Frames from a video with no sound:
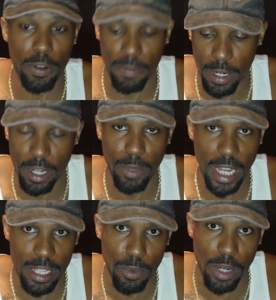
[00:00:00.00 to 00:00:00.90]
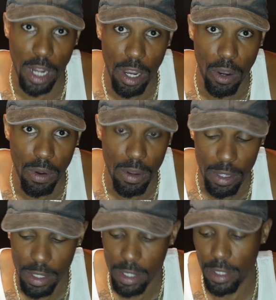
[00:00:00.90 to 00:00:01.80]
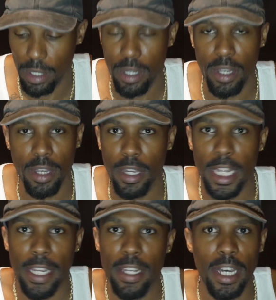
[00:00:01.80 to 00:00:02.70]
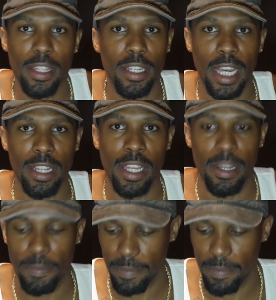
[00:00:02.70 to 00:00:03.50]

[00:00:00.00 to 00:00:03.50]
the fuck up, we got somewhere to go. Nothing like that.